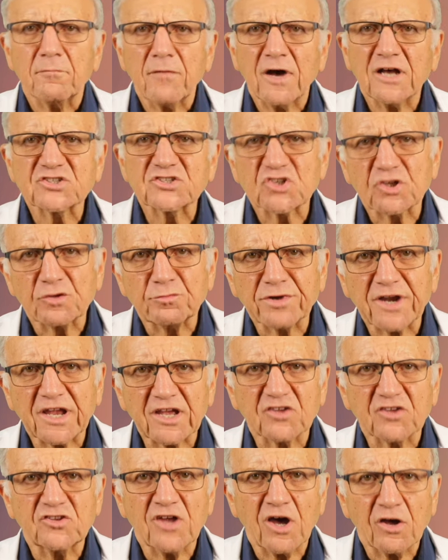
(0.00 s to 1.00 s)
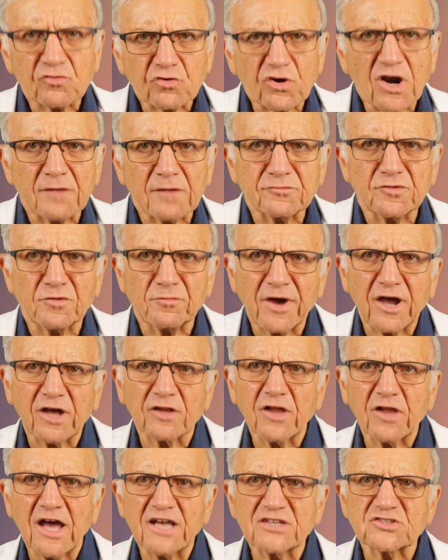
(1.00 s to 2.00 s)
muscle breakdown
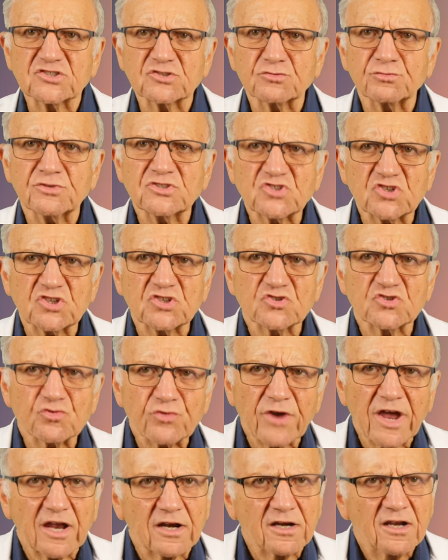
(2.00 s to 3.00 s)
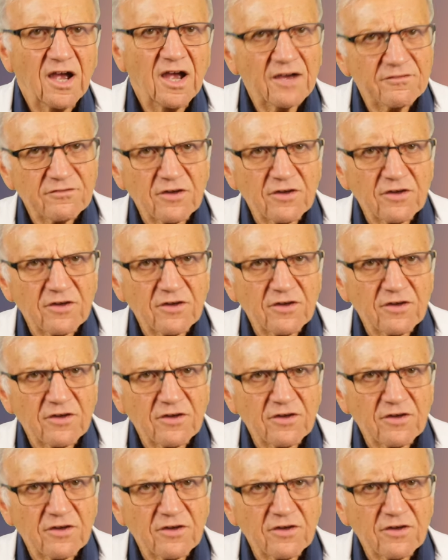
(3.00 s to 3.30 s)
rhabdomyolysis, which is rare.